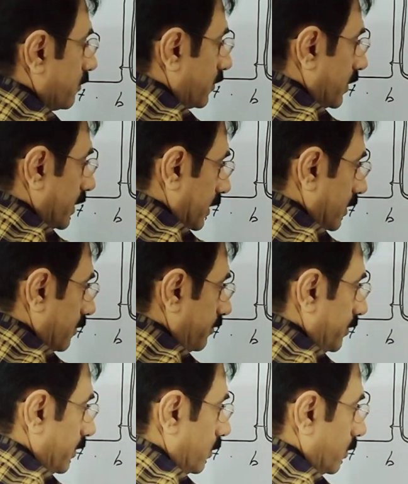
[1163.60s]

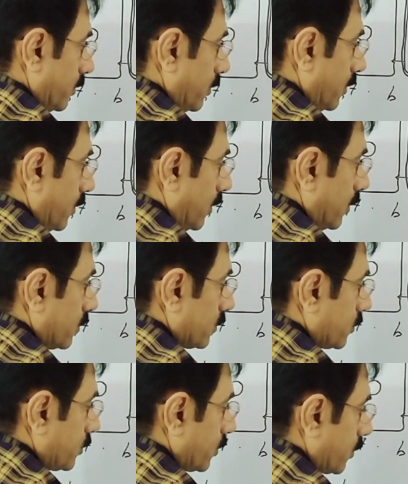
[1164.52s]
water flow
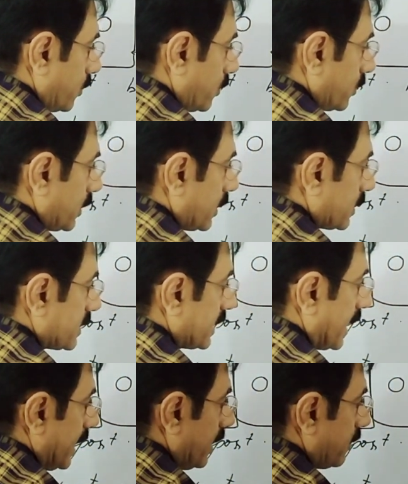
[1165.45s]
through the
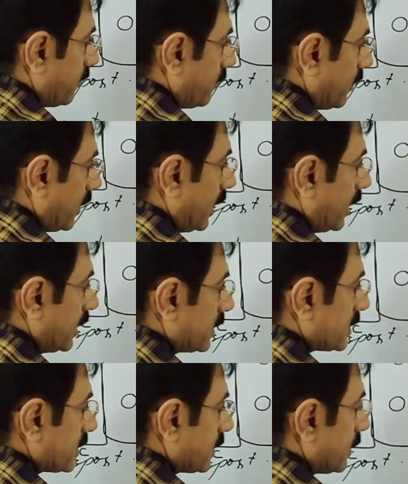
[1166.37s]
cell
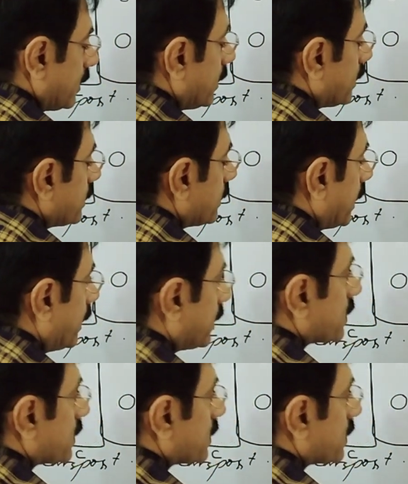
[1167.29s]
walls, that